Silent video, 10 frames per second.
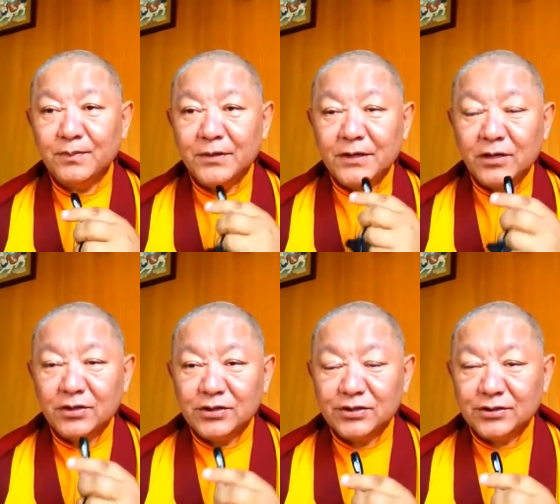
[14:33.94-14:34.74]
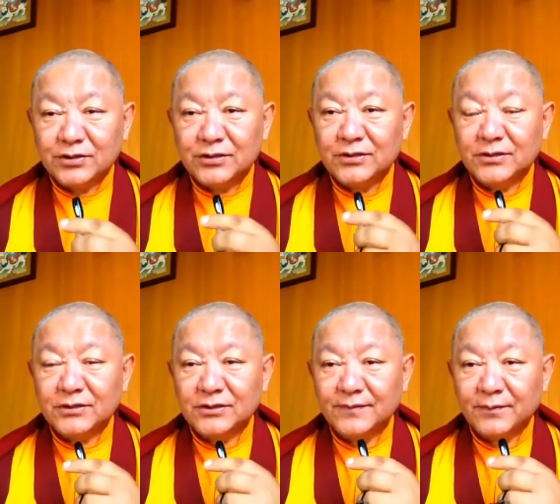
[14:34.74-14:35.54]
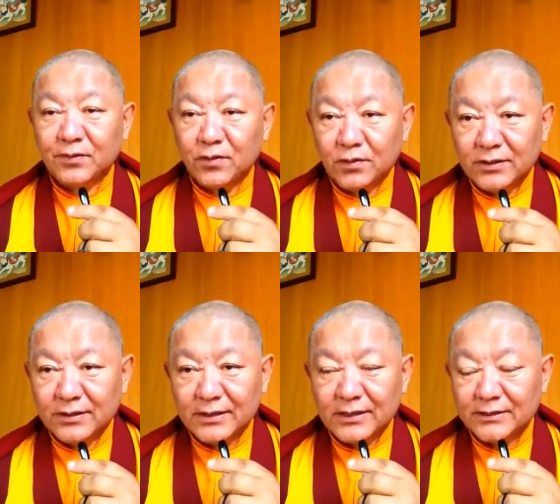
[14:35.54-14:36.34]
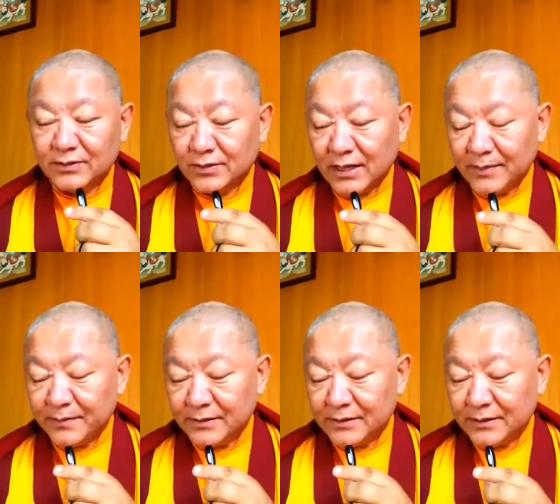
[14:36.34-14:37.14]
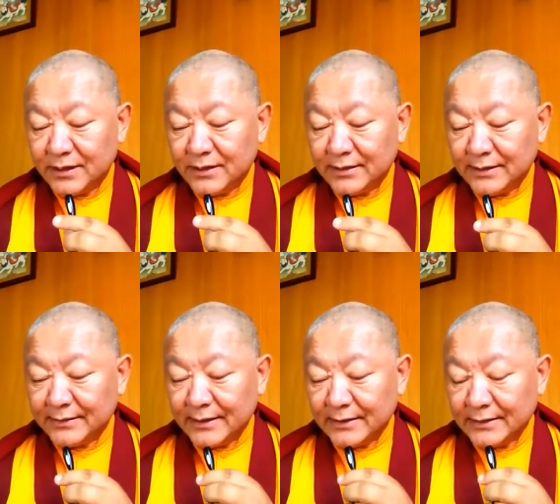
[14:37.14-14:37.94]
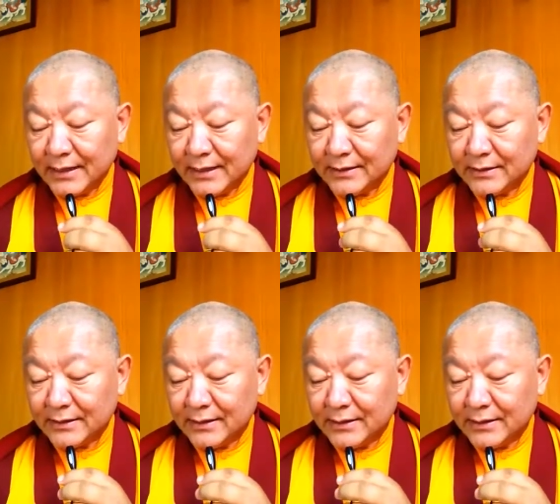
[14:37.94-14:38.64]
preconditioned for all the things to happen and things like that.